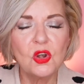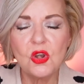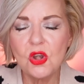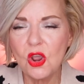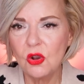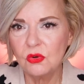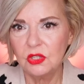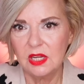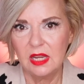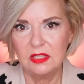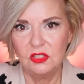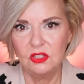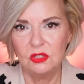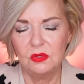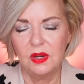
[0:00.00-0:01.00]
no
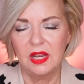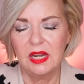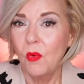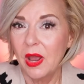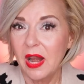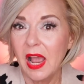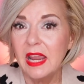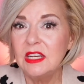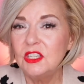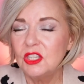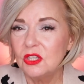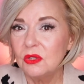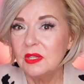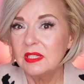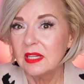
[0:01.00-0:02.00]
taste to it. What I
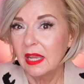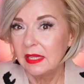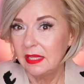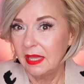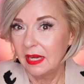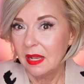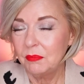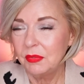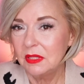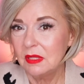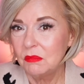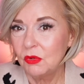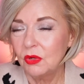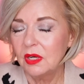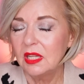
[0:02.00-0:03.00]
do is I get up in
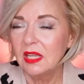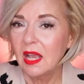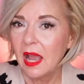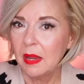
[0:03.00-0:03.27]
the morning,